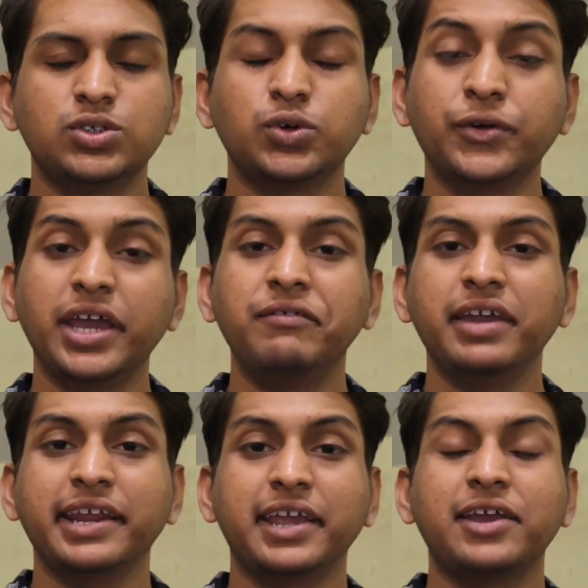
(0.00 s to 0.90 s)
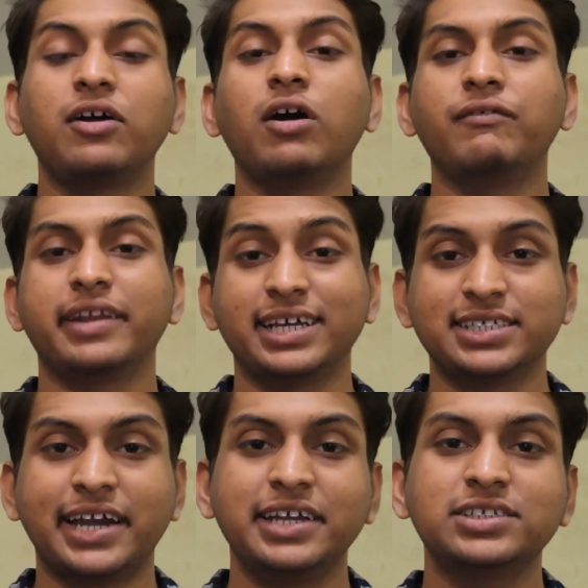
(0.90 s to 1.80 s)
So today we are kicking off an
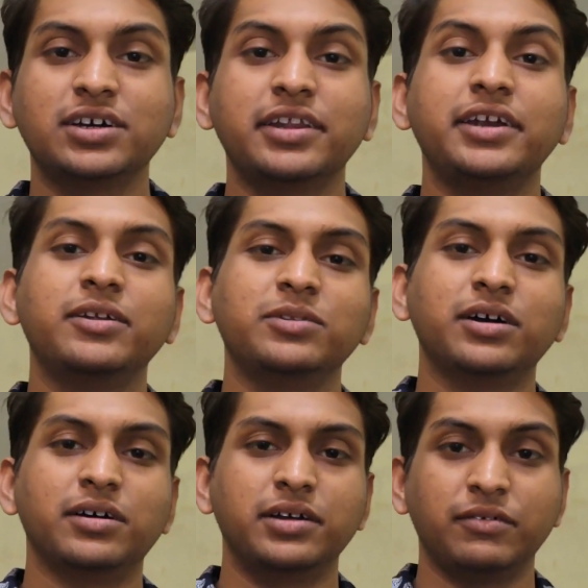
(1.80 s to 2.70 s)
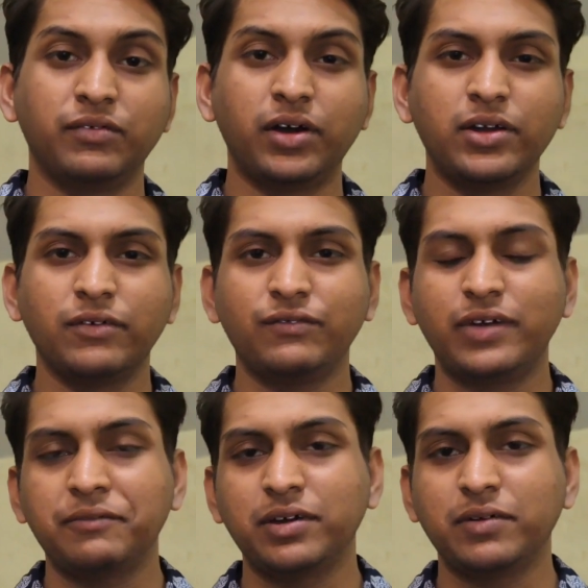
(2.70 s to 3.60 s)
exciting journey into the world of
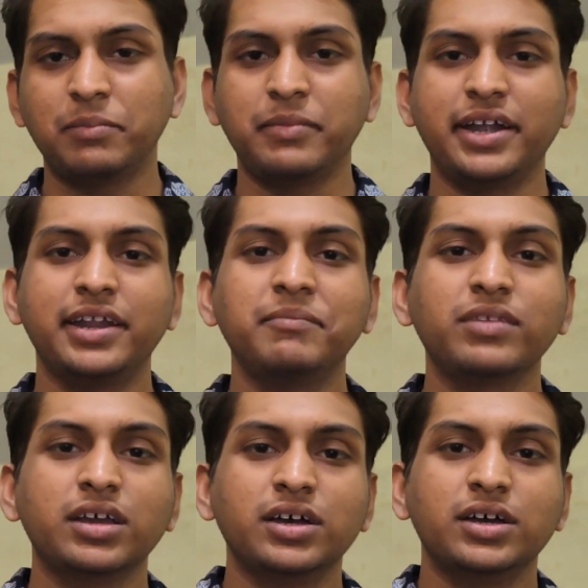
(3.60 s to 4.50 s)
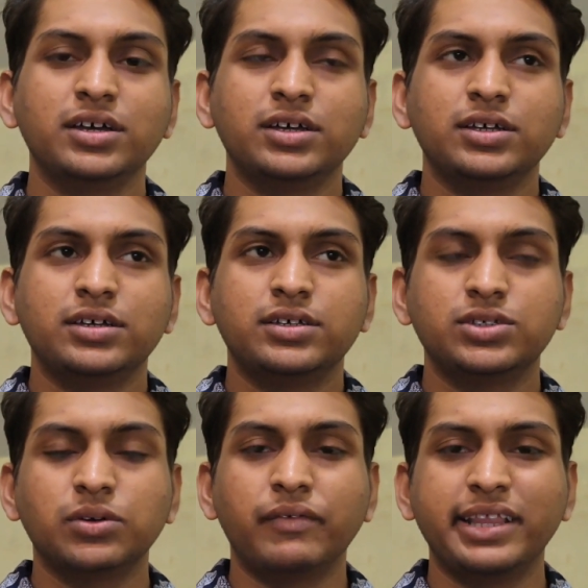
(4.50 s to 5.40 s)
web development.
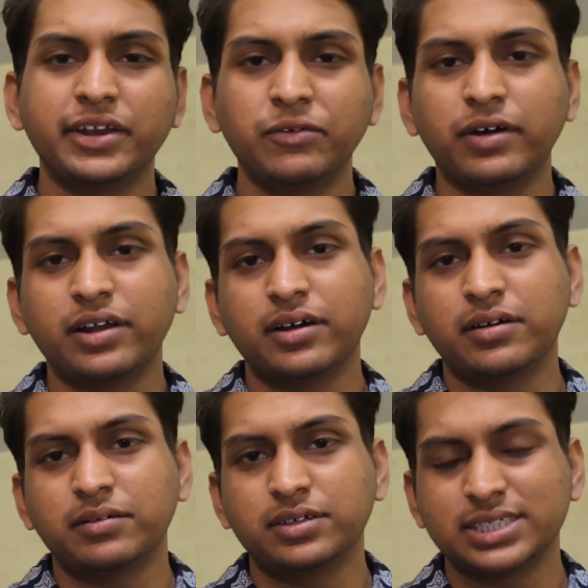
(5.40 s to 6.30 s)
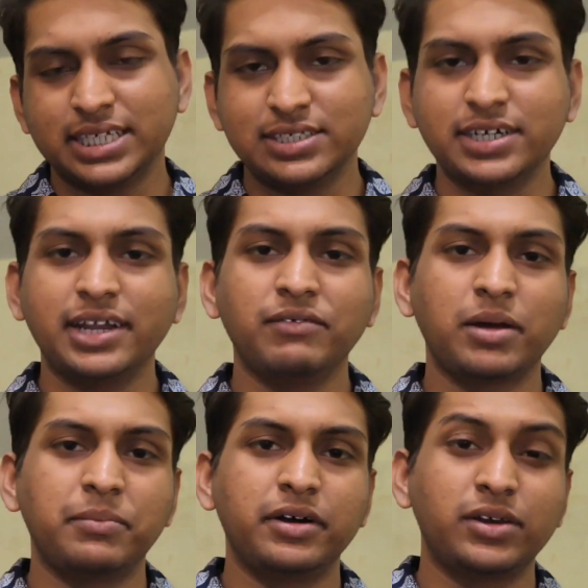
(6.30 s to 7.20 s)
So whether you are a seasoned
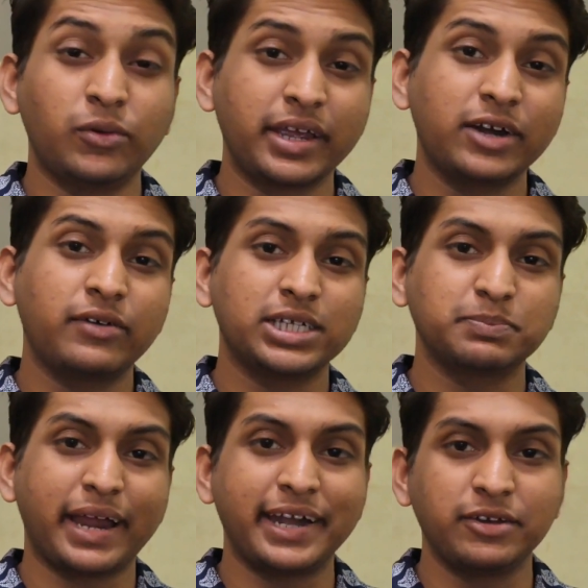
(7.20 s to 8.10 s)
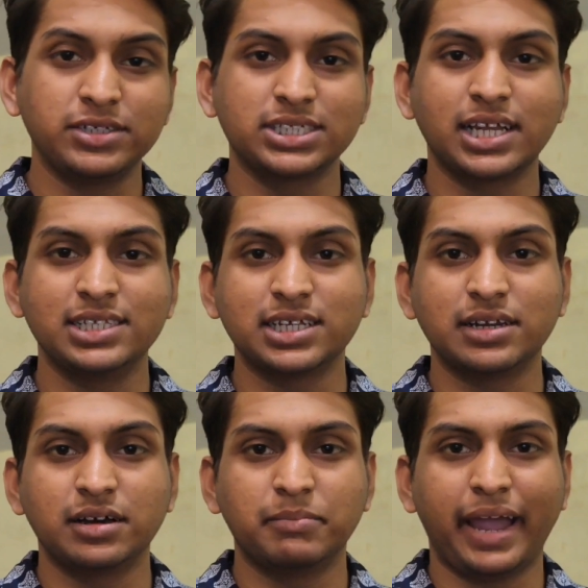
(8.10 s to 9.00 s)
developer looking to expand your skills
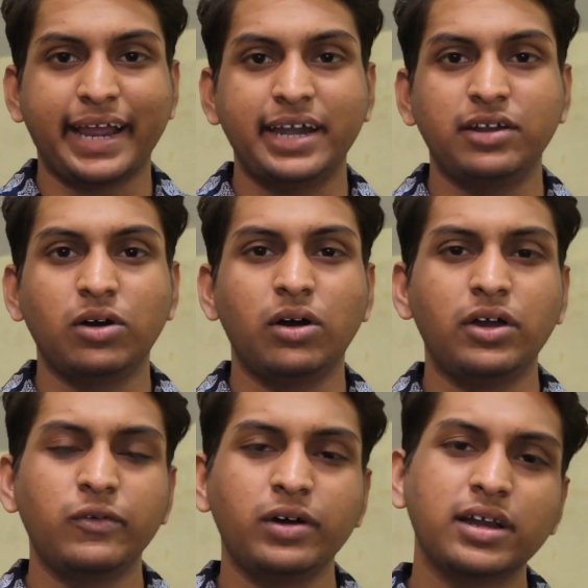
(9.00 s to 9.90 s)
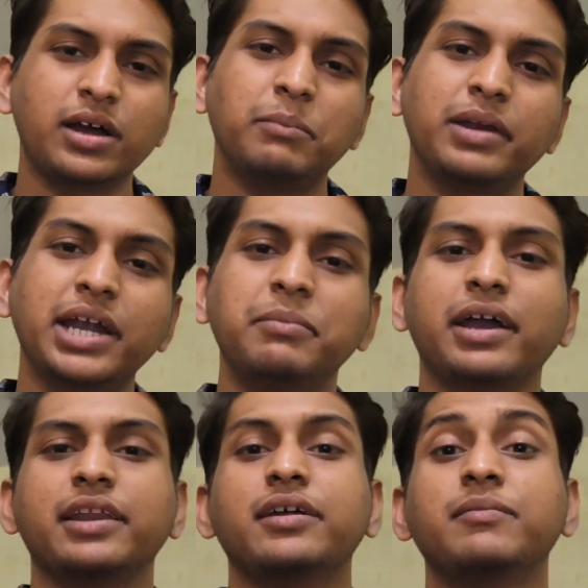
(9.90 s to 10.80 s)
in a backend, or you are a complete
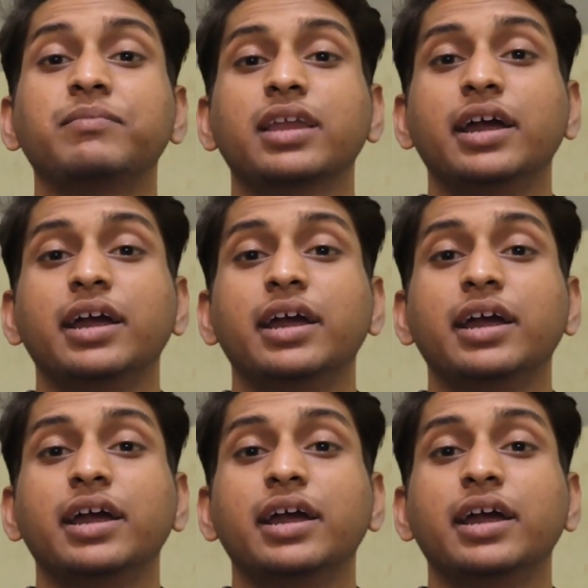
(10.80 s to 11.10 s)
beginner